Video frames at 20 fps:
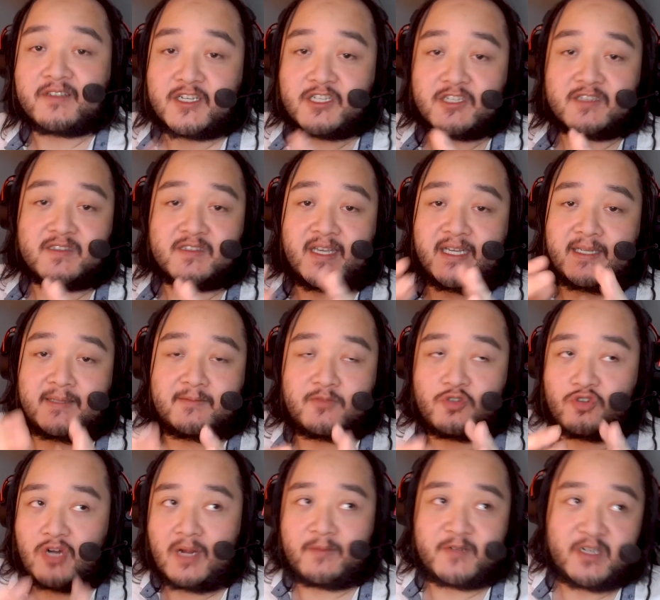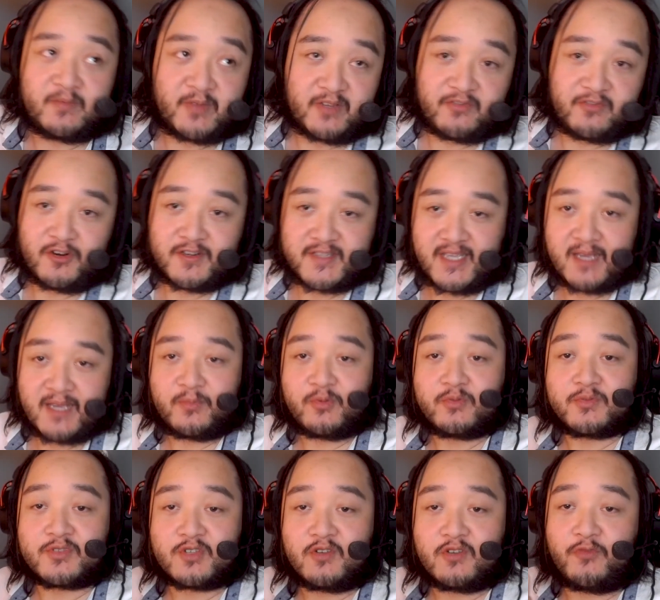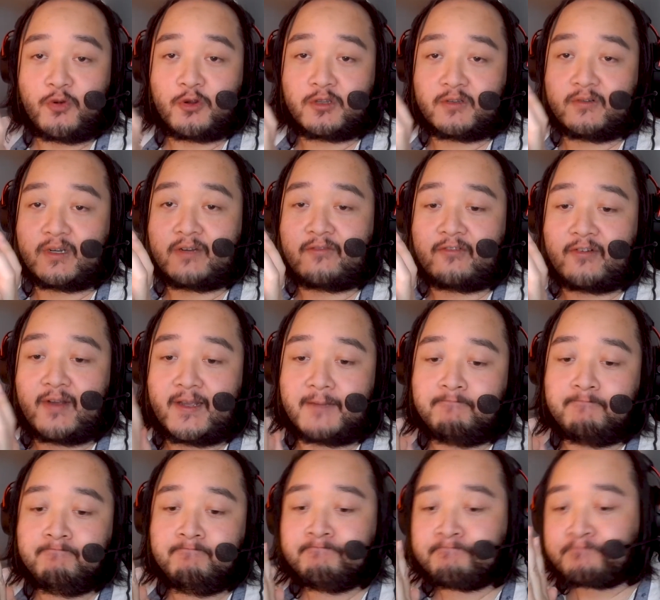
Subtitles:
such as like drop shipping, for example, and so forth, or whatever, right?